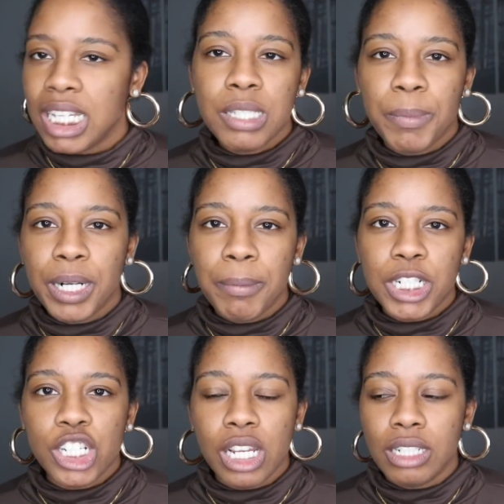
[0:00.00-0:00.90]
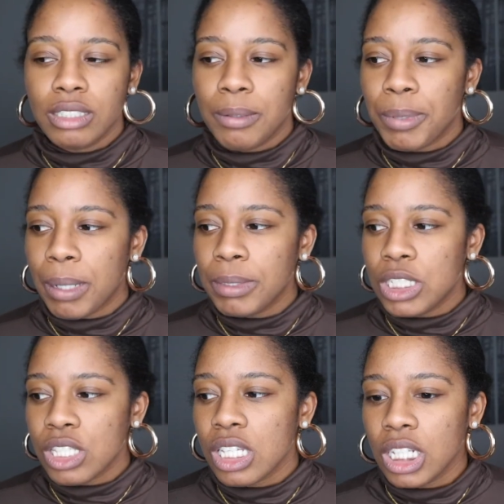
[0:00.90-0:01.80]
that's pretty much it i'm
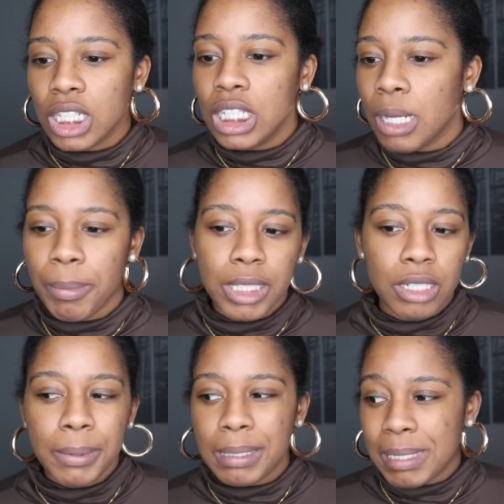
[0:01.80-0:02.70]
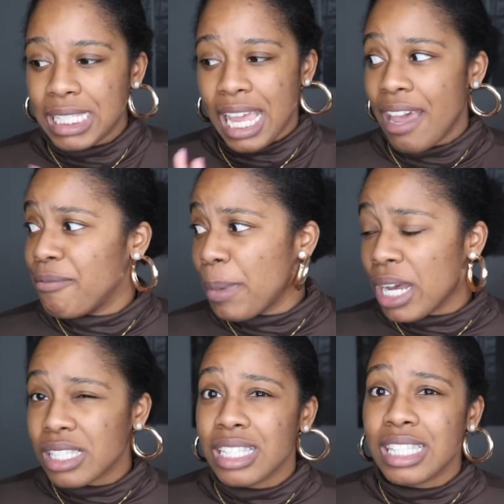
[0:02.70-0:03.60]
probably just gonna clean up a little bit because i have
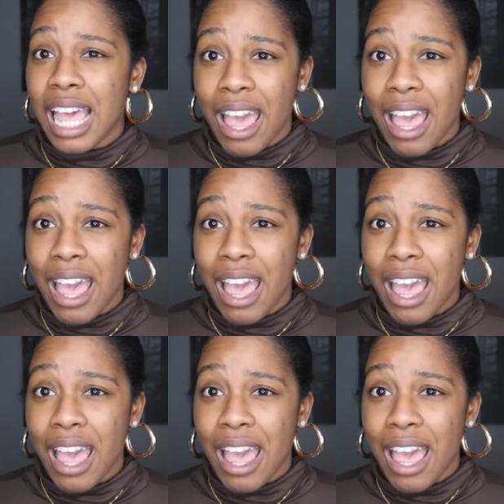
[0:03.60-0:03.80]
boxes